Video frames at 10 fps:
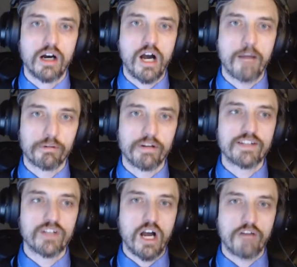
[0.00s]

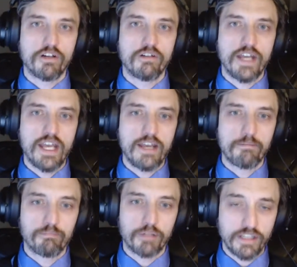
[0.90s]
operates off of a
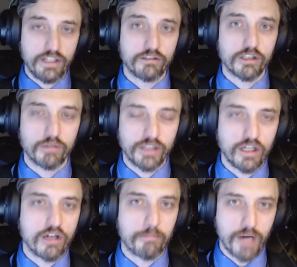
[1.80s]
particular what they
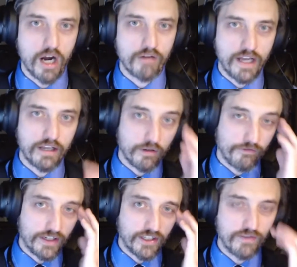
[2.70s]
call a par value, a
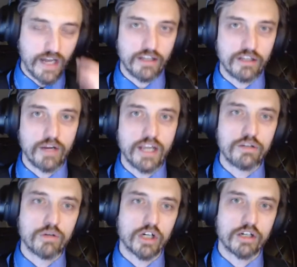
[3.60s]
fixed value, and
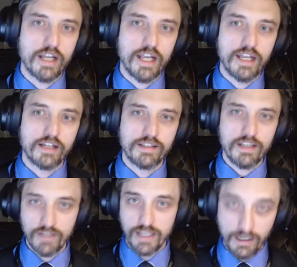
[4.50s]
you earn a, a
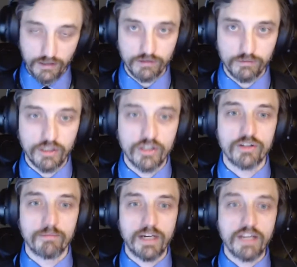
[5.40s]
dividend, which
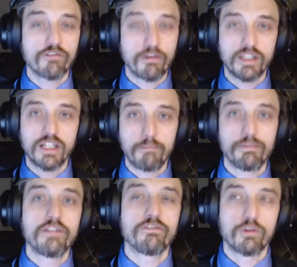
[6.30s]
is money from the
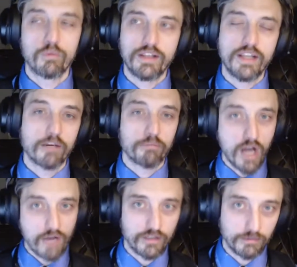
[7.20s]
company for when they are
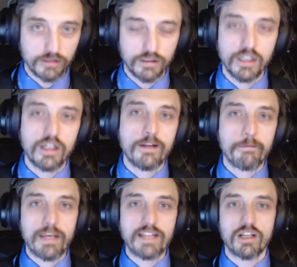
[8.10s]
profitable
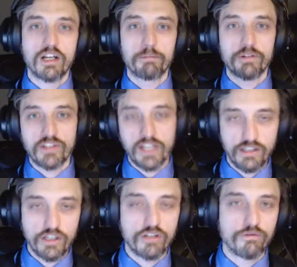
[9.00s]
based on a
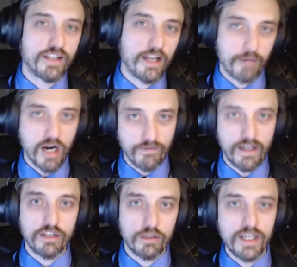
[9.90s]
percentage of what that par
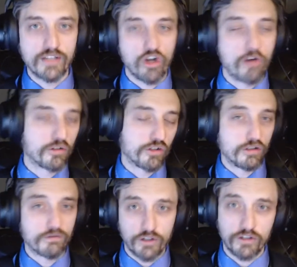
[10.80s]
value is. Almost
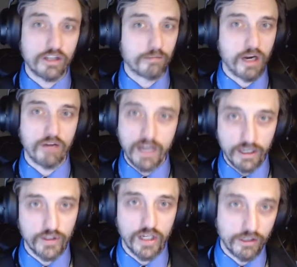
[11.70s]
universally, the par
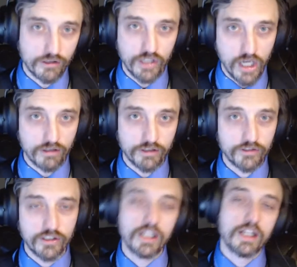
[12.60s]
value is $100